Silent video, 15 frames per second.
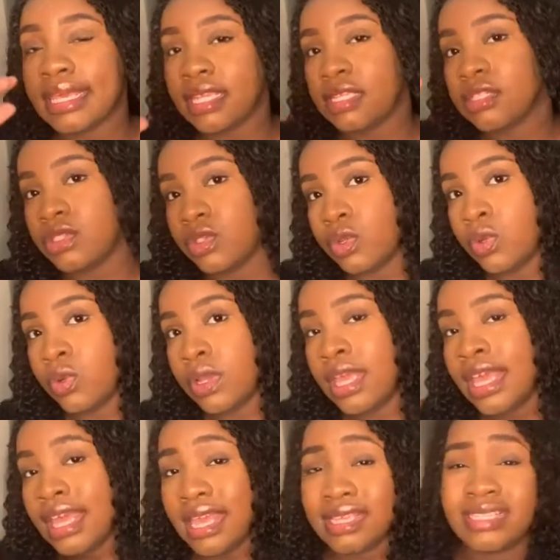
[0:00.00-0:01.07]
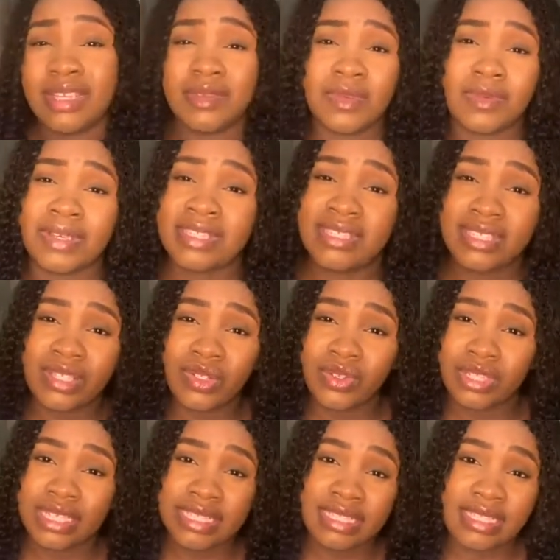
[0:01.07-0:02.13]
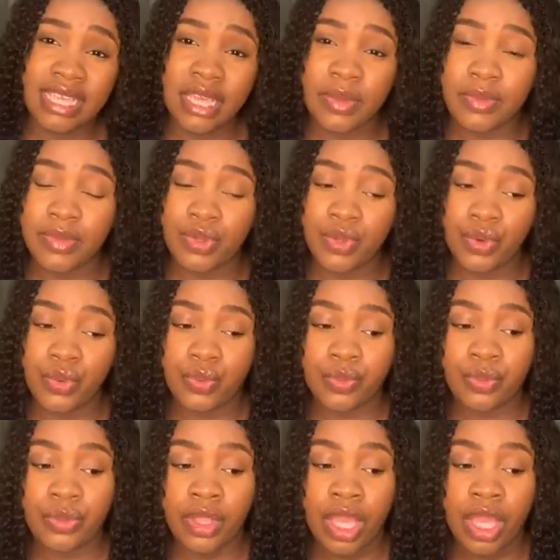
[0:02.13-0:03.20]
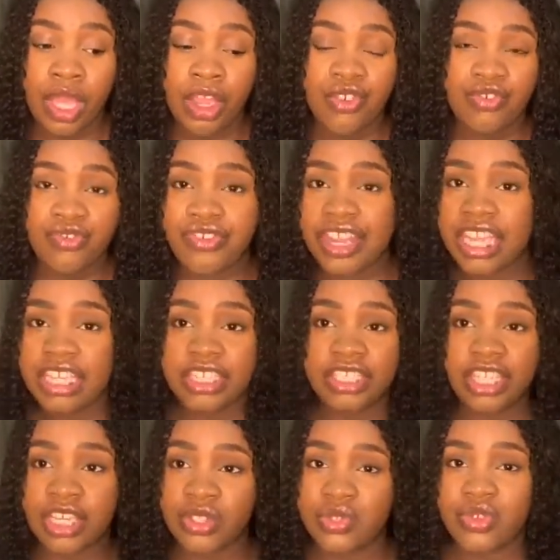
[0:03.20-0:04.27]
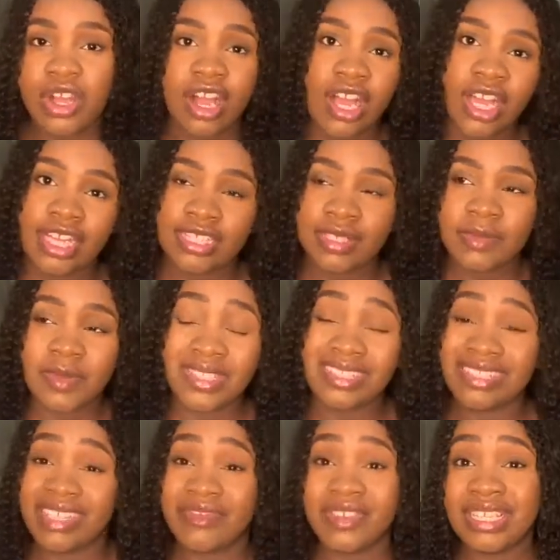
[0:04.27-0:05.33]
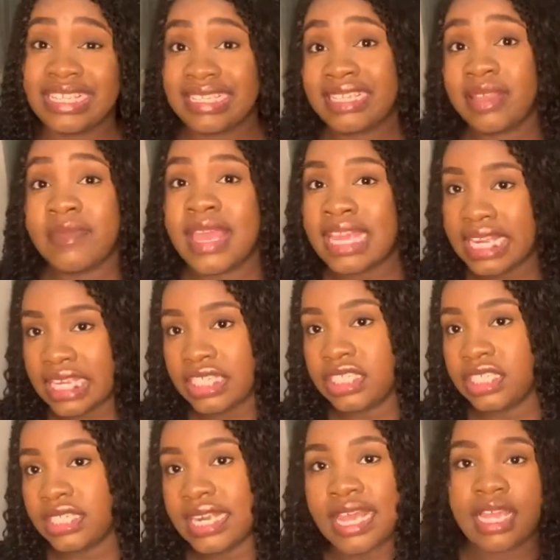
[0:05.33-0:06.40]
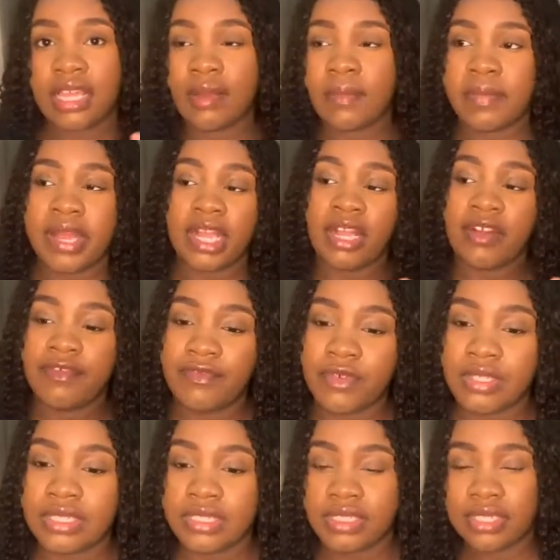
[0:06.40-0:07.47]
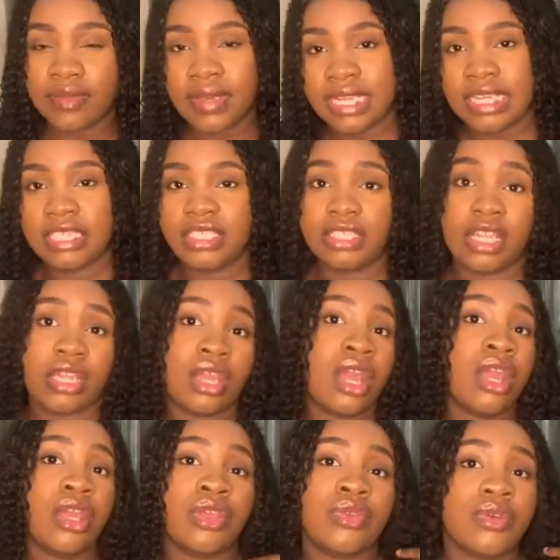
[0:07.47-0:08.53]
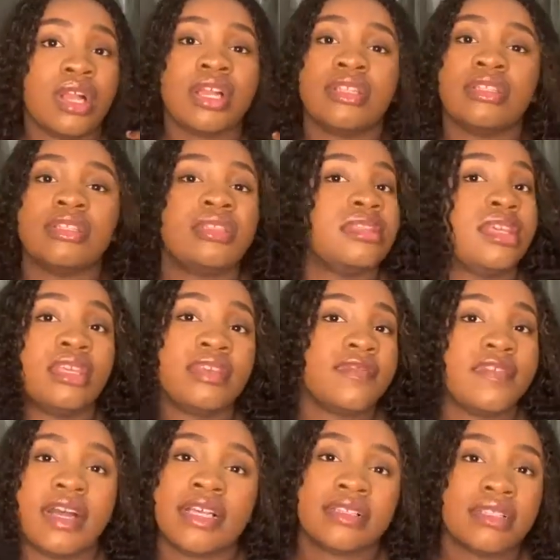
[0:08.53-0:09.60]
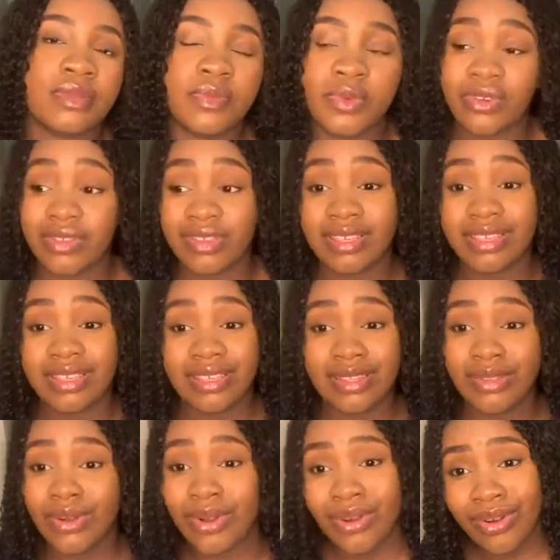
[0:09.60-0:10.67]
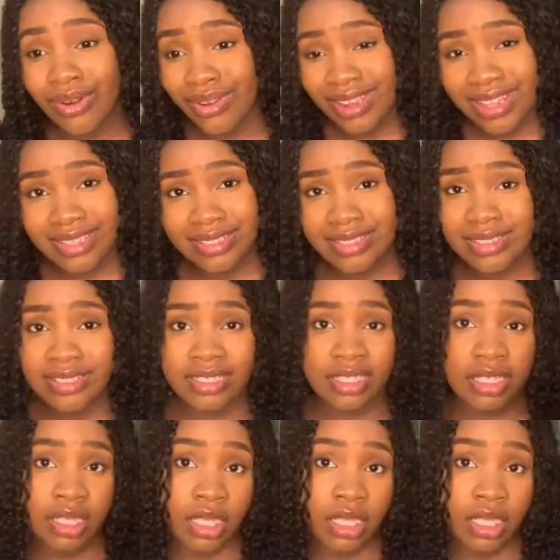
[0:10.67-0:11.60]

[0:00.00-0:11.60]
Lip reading: it slow, except the person is on the same, range as you are. Except the person is giving you the same energy, like back and forth, the same energy, then you can take it fast. But in all honesty,